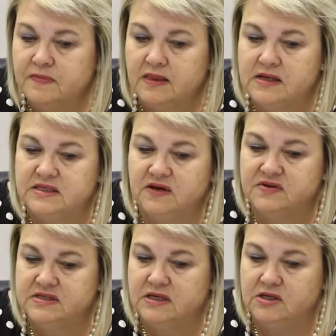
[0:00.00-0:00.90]
the
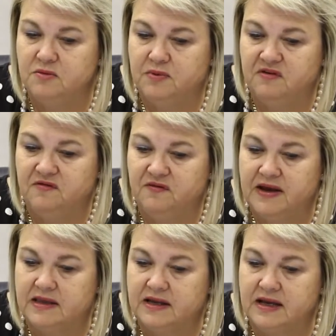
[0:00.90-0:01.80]
service need to be
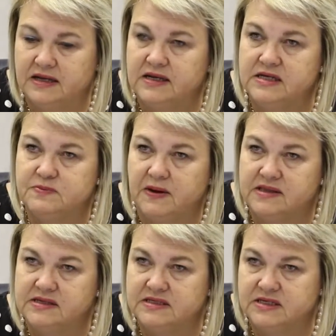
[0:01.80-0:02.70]
effected at least by
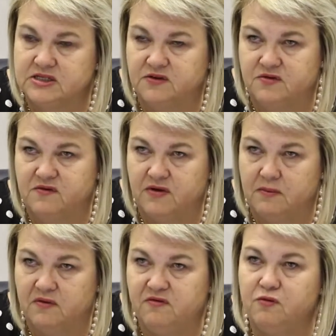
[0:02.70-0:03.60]
the 6th of
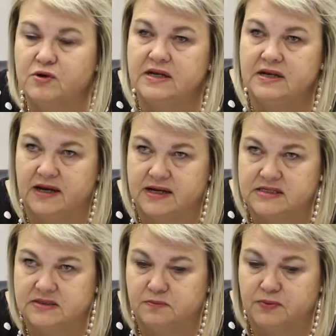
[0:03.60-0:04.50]
November, 14
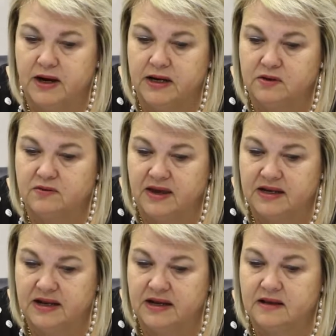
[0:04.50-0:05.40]
days prior to
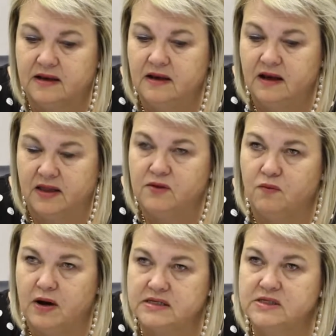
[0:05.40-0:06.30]
that date,
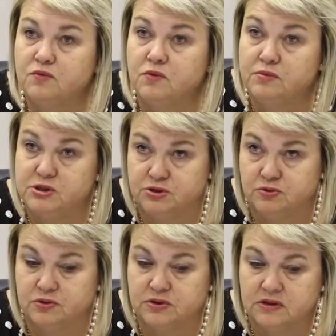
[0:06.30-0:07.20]
otherwise it will be
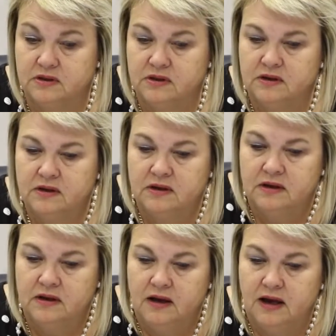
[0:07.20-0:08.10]
short.
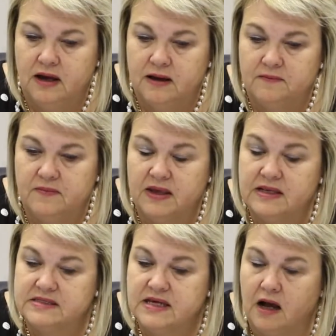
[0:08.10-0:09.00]
It
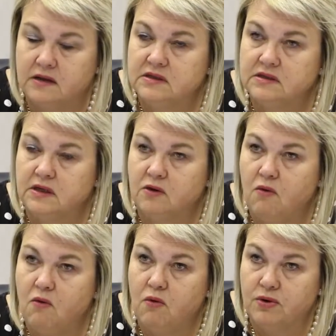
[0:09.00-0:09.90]
is counted in
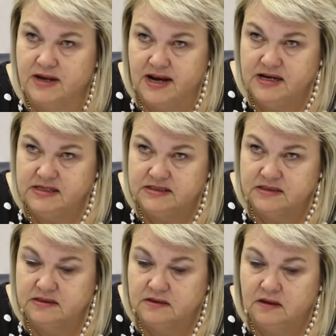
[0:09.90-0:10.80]
court
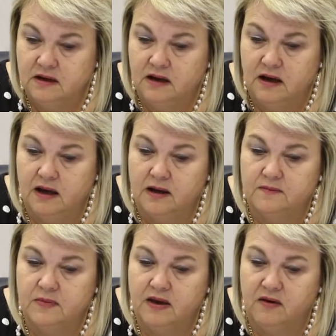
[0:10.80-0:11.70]
days,
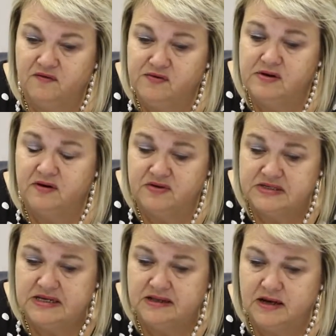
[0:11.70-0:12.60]

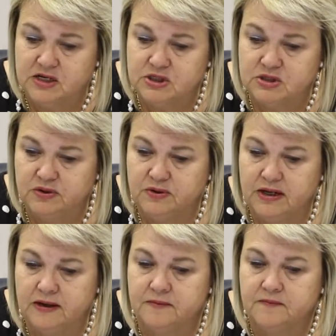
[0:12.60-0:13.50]
obviously then
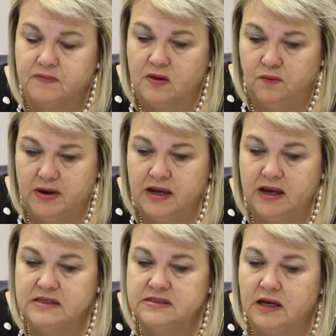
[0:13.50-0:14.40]
excluding
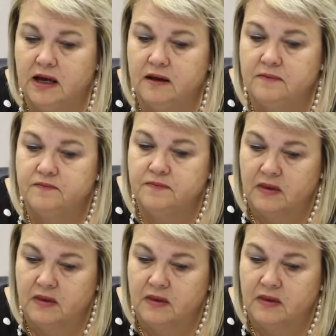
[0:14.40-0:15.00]
weekends, and